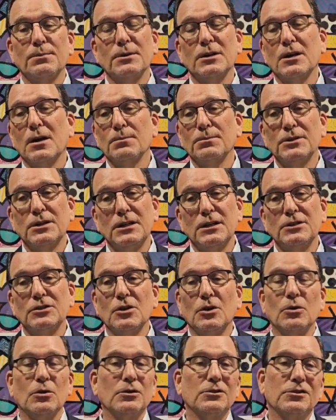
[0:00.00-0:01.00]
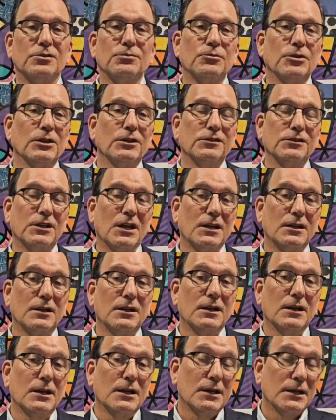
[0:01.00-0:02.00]
up a company to hold some real
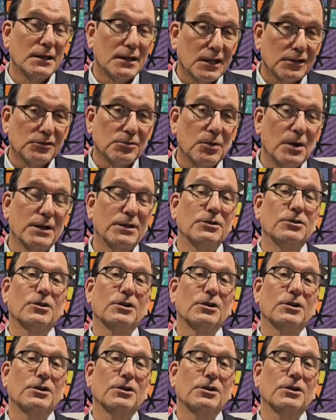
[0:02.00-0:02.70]
estate, guess what?